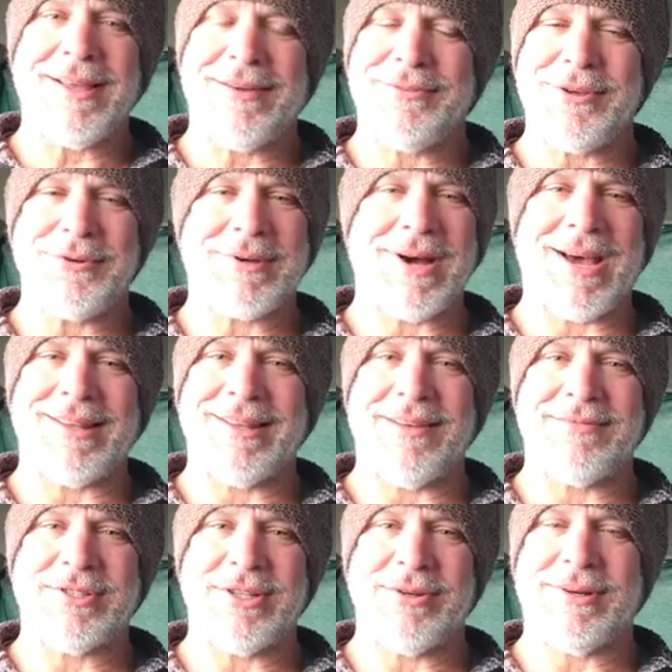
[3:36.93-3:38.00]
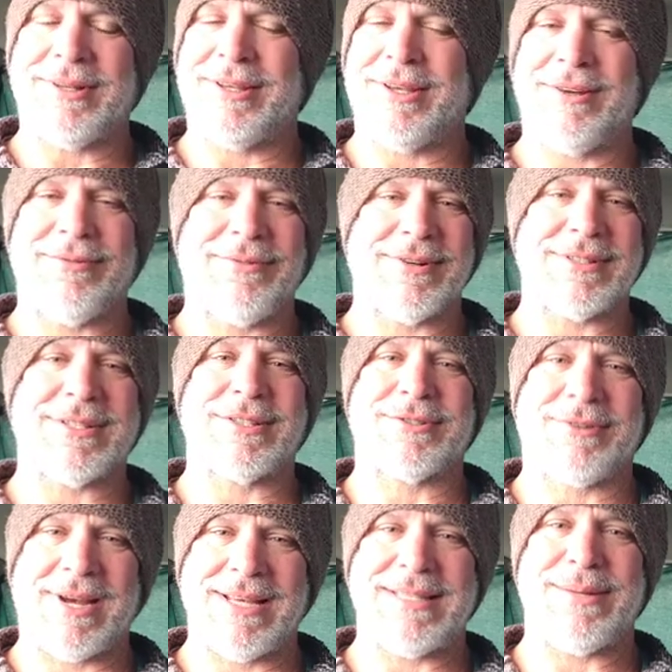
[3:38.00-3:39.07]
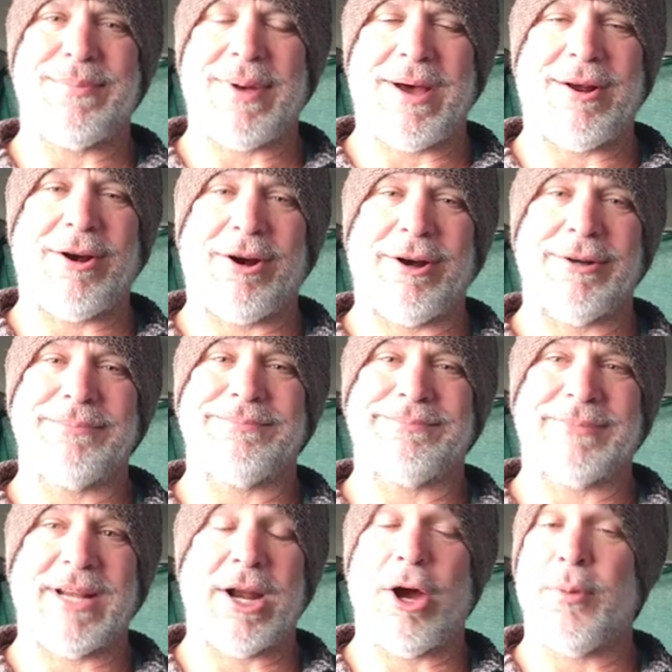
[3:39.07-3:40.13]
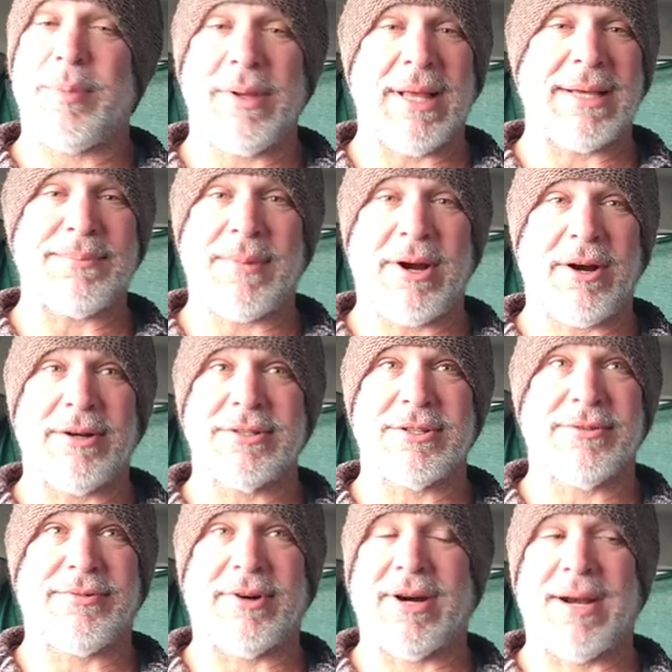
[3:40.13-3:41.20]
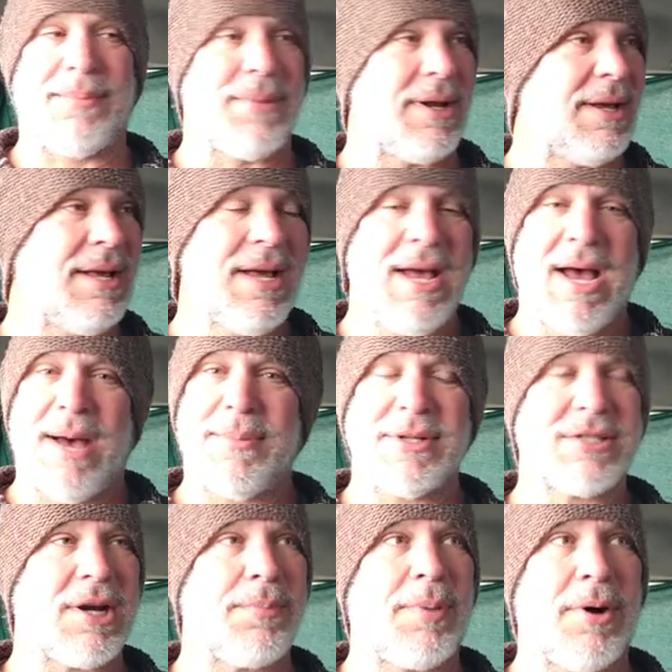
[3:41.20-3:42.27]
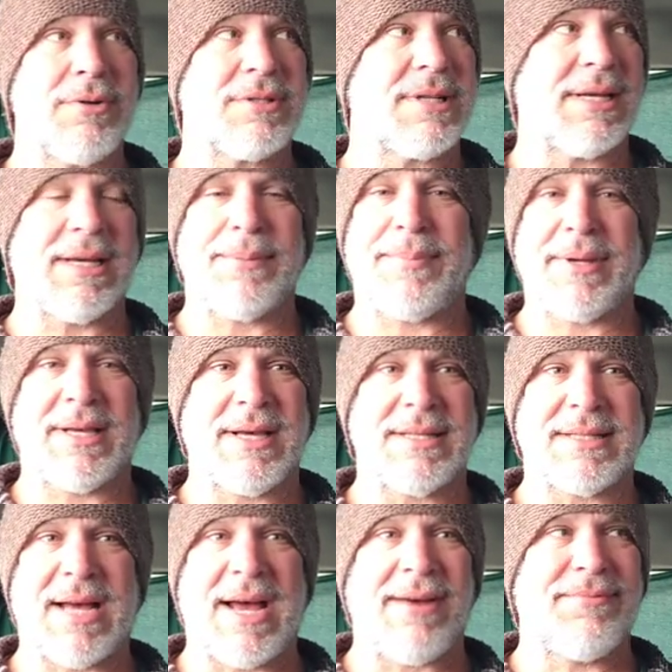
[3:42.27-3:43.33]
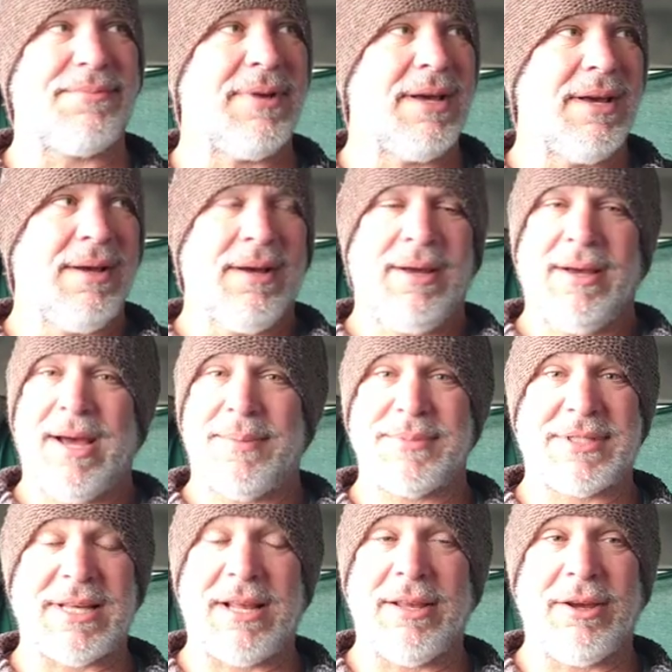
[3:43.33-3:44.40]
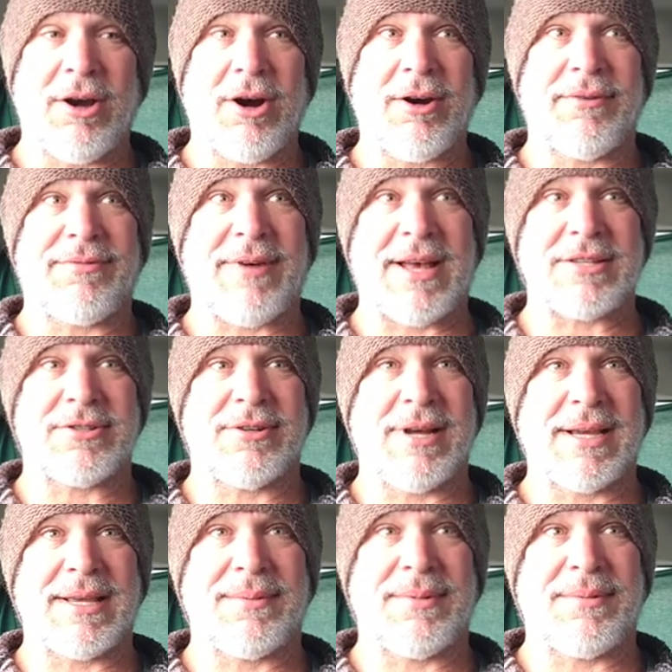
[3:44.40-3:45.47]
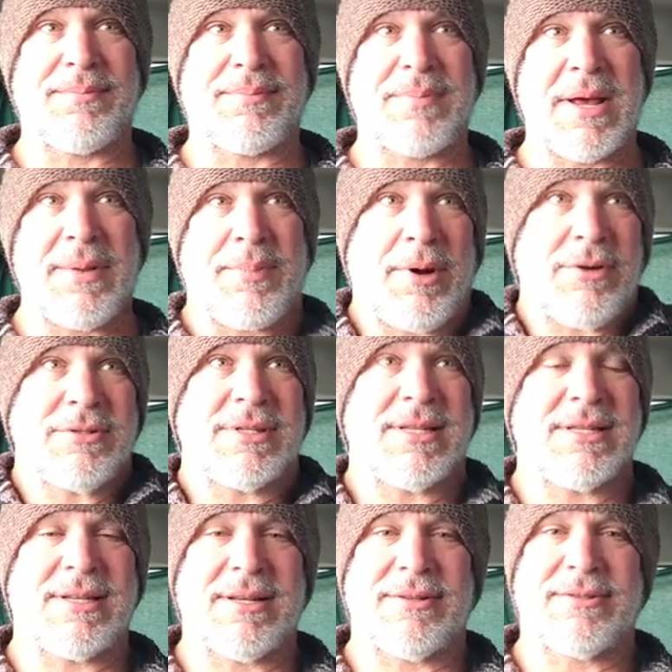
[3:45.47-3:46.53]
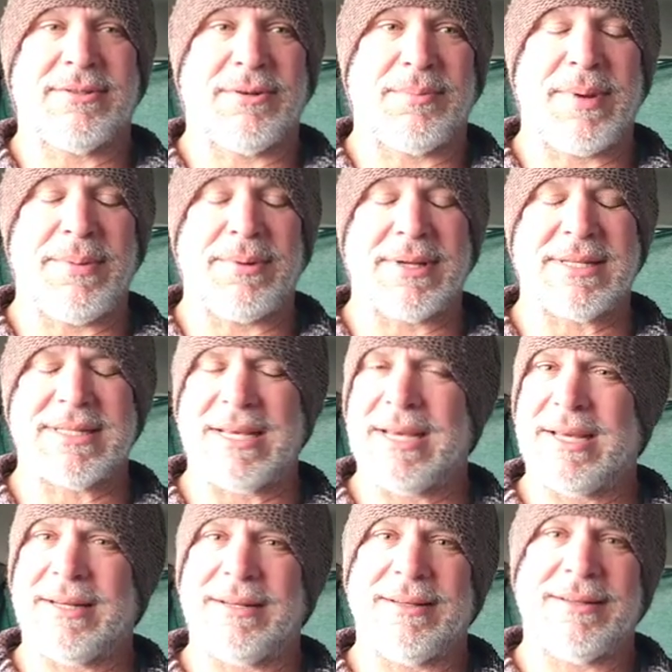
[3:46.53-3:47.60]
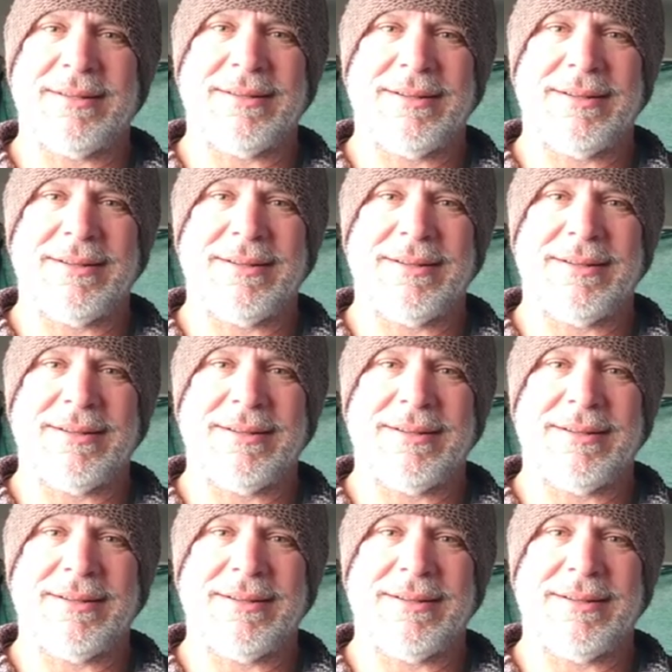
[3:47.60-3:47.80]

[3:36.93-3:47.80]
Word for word: love you god loves you and the universe is crazy about art and i hope you like my art so far and i'm gonna i'm gonna start posting it because i've i'm selling art faster than i can and post it so people can see it